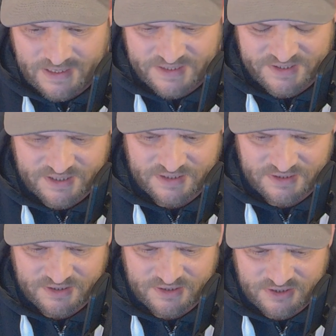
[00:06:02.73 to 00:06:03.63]
is to
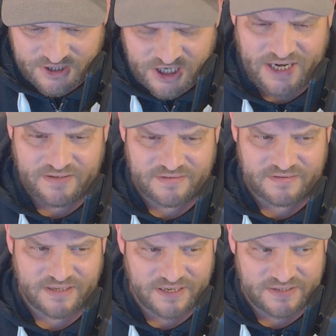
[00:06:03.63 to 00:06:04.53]

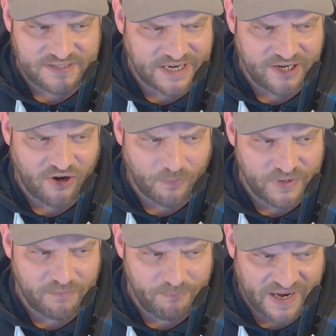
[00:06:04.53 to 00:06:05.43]
cheat and send a
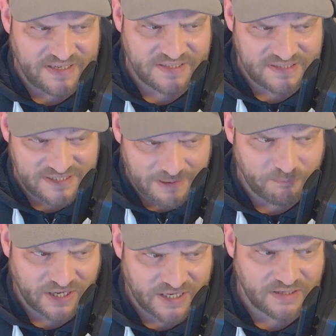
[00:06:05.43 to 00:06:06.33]
copy and paste
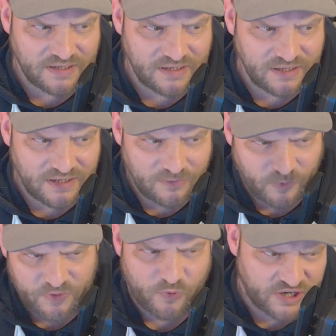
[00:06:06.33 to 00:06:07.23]
template
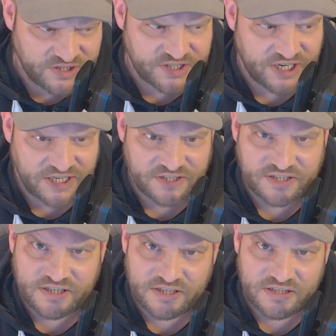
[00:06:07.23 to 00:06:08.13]
with words changed.